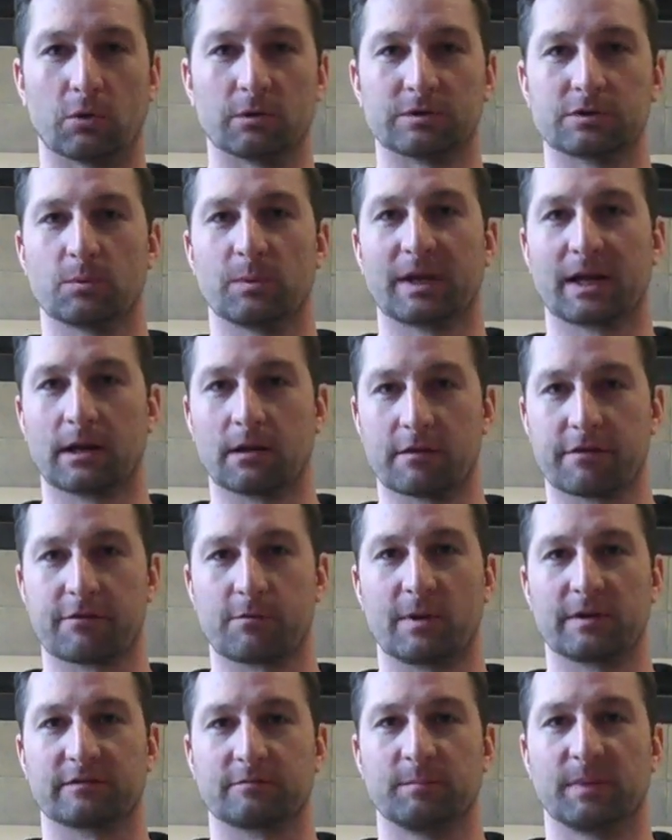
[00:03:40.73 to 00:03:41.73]
and so we kind of
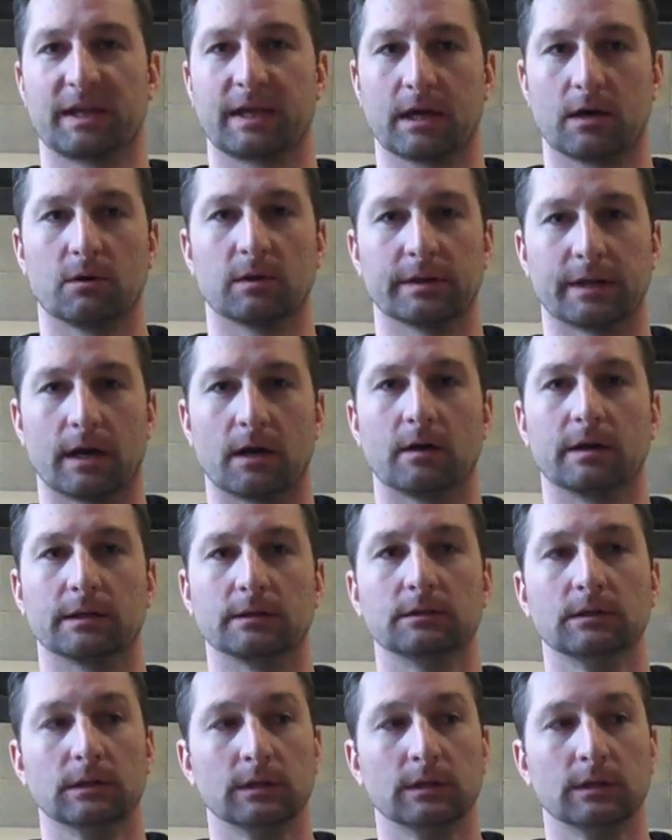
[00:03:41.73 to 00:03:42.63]
thrust McKellen there, and